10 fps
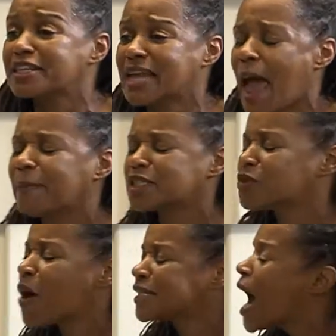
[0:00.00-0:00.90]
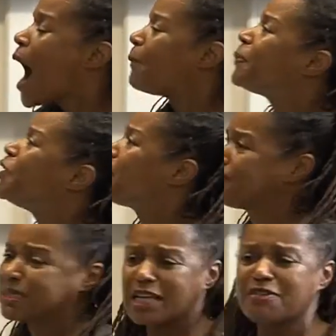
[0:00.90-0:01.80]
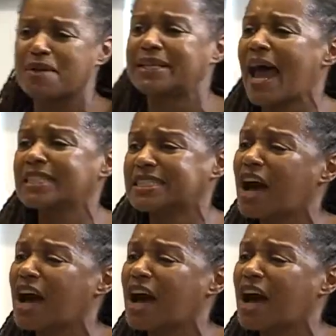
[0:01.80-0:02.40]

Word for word: as a Hamilton watch, I'd pull on the sleeve of my daddy's